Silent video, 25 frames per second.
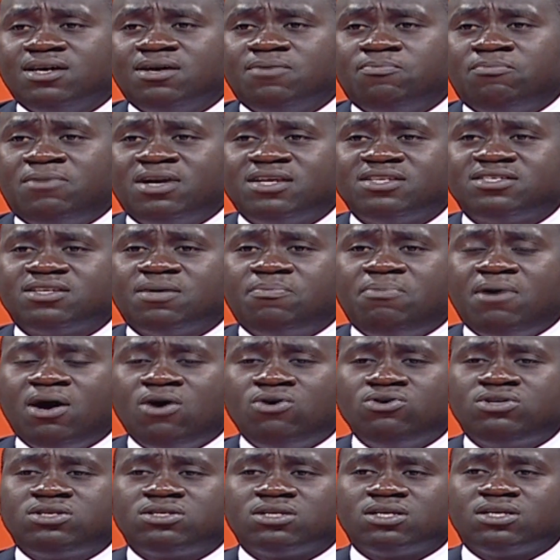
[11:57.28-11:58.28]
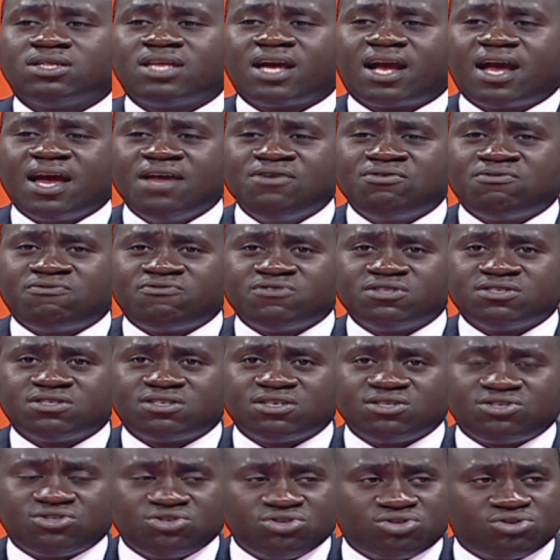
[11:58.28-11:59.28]
but it's about the kind of
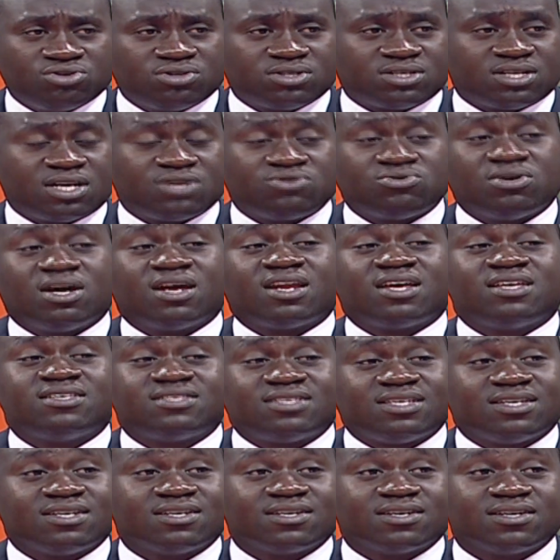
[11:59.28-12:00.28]
institutions that we are raising.